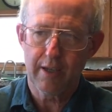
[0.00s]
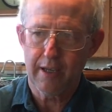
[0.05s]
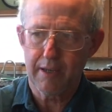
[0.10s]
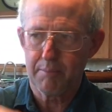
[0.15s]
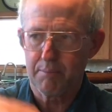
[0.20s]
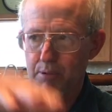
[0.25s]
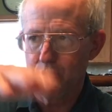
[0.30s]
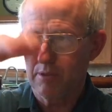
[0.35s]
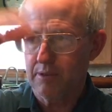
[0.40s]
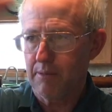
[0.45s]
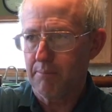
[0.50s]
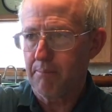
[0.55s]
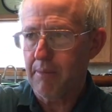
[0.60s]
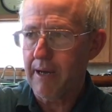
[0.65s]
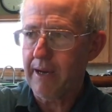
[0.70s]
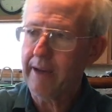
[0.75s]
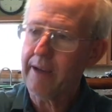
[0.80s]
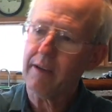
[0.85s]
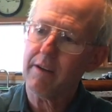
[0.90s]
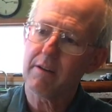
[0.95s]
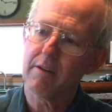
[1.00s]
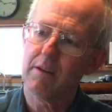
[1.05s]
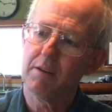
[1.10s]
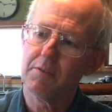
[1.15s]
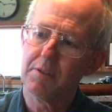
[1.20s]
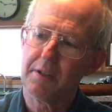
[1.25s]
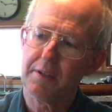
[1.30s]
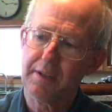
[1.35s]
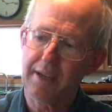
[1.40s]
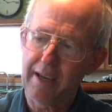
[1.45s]
and puts a bank
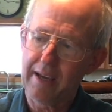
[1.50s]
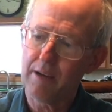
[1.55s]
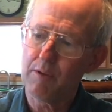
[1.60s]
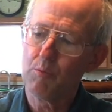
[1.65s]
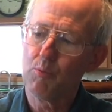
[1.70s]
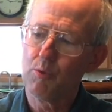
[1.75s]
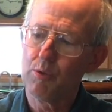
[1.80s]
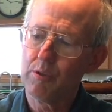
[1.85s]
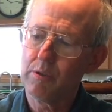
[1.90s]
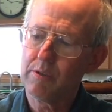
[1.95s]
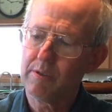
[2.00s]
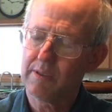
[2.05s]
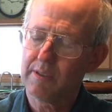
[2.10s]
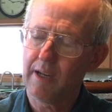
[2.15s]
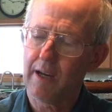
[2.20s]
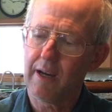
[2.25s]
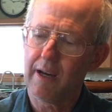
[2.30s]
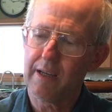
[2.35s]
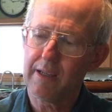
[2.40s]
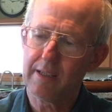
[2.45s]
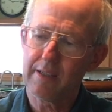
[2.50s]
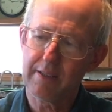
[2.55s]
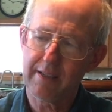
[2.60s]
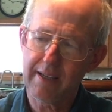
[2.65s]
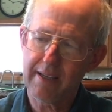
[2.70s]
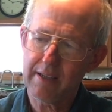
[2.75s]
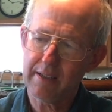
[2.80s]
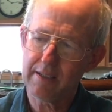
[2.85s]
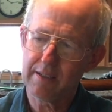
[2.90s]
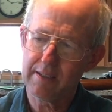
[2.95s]
on the downward side, and
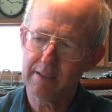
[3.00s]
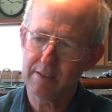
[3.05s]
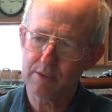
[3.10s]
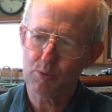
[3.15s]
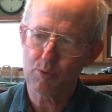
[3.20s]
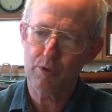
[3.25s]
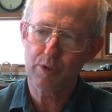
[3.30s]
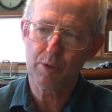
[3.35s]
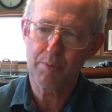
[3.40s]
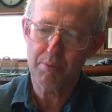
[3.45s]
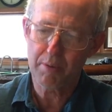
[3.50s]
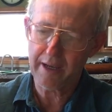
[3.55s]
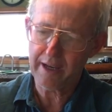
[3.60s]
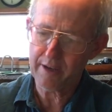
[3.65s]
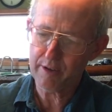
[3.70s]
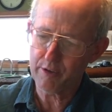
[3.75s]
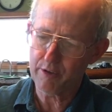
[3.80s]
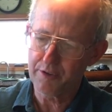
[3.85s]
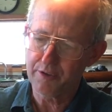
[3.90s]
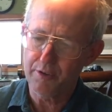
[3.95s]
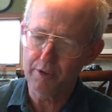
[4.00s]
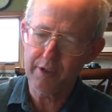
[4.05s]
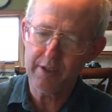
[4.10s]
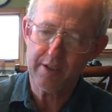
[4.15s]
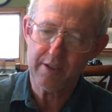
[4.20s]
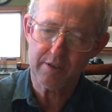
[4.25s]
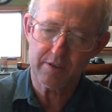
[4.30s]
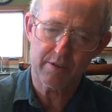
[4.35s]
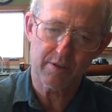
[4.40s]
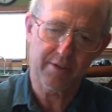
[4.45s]
that is where you plant your
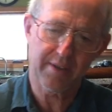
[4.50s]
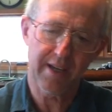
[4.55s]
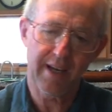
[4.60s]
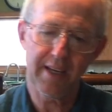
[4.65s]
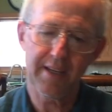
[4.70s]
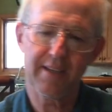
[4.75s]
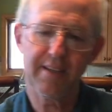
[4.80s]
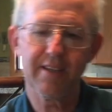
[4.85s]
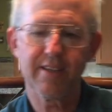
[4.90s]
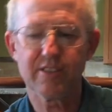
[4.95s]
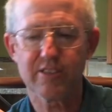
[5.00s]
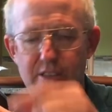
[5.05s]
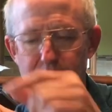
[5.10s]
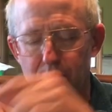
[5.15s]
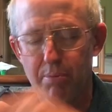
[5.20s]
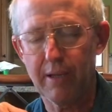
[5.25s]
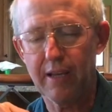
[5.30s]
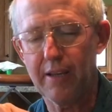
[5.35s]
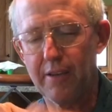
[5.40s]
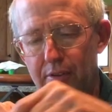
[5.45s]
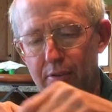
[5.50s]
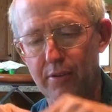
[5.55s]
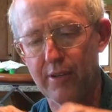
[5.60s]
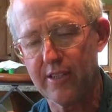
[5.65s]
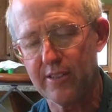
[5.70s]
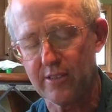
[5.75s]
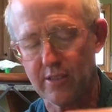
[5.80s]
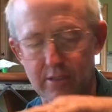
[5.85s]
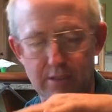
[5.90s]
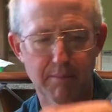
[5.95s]
trees. So the idea is to plant
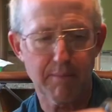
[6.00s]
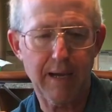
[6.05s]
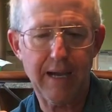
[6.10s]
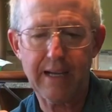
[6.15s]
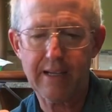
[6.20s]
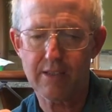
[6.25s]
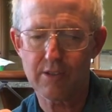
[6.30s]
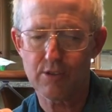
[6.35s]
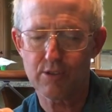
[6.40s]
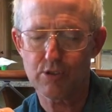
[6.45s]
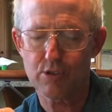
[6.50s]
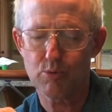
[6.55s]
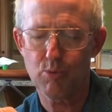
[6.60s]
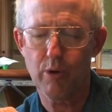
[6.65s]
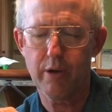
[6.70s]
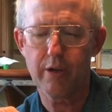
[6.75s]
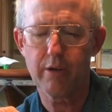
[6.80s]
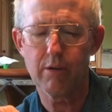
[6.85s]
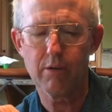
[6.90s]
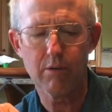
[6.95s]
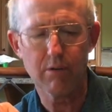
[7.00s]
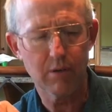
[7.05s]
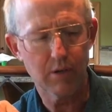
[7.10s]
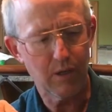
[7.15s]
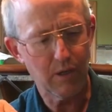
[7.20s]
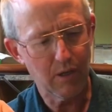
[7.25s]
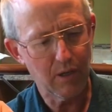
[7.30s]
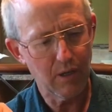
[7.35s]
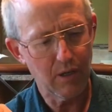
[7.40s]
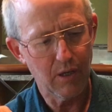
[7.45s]
trees on the back of the swale.
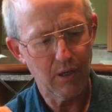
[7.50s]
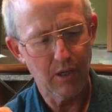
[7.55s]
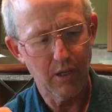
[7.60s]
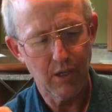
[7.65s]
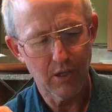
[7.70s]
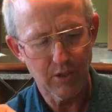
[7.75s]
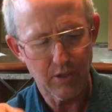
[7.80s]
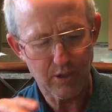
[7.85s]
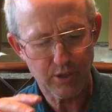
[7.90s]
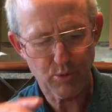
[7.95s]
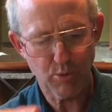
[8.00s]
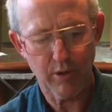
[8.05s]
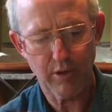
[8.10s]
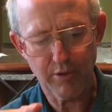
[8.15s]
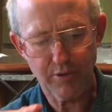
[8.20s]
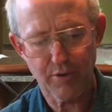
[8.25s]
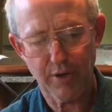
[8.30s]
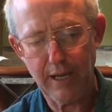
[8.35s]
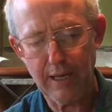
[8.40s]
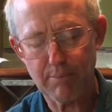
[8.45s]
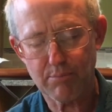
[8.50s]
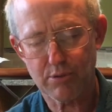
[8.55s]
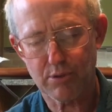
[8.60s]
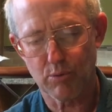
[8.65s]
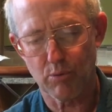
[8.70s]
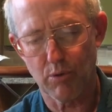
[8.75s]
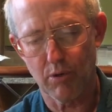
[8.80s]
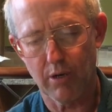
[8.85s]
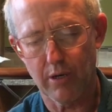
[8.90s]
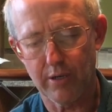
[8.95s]
The swale traps the
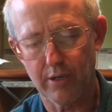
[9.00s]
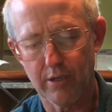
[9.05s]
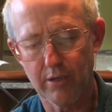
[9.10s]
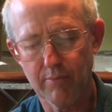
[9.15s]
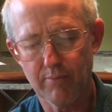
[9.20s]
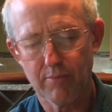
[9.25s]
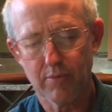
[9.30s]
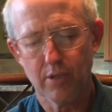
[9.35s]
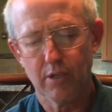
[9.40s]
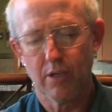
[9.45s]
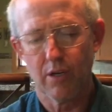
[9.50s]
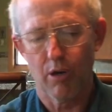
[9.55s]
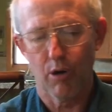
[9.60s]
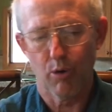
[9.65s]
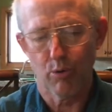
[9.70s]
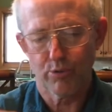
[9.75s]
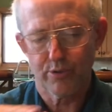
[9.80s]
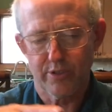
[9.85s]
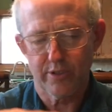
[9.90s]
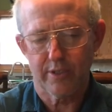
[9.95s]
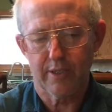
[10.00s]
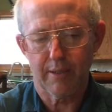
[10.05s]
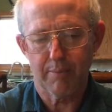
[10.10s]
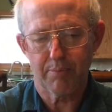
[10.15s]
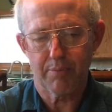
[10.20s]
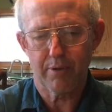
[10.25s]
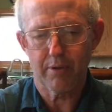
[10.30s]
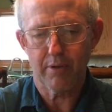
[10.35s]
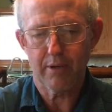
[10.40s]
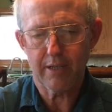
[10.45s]
water, holds it
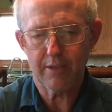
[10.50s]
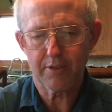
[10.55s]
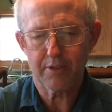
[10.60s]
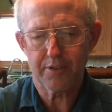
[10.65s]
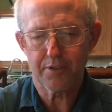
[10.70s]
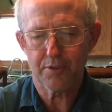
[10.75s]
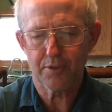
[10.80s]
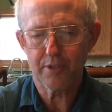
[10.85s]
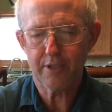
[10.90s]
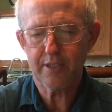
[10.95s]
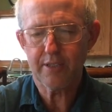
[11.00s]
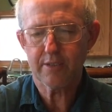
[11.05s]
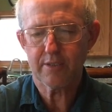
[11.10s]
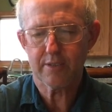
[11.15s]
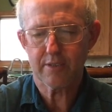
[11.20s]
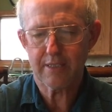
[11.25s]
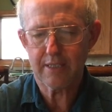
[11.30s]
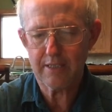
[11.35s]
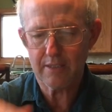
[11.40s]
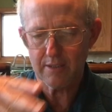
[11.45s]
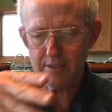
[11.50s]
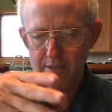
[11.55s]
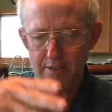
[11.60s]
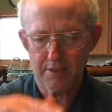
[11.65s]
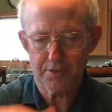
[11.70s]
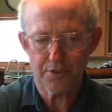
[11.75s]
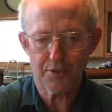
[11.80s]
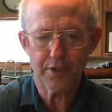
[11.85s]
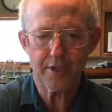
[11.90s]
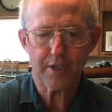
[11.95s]
up there, and the trees get a
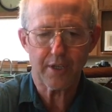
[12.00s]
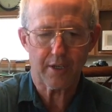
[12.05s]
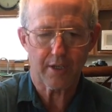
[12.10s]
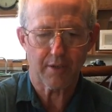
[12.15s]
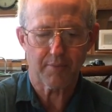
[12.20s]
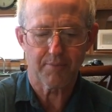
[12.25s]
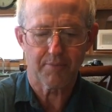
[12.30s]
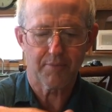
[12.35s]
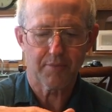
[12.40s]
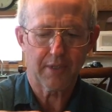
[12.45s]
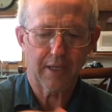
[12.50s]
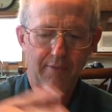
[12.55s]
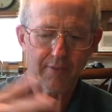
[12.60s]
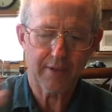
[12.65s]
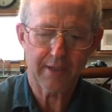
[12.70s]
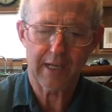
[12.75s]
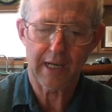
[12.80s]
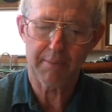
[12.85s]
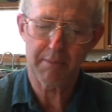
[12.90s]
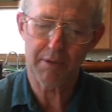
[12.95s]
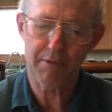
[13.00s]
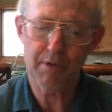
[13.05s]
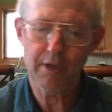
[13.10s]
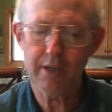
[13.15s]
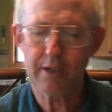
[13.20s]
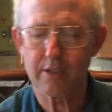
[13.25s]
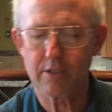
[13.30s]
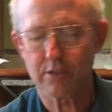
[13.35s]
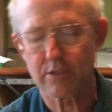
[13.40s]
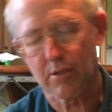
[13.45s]
drink every time it
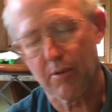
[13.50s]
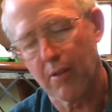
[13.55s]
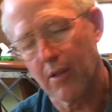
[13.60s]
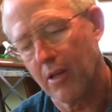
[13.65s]
rains.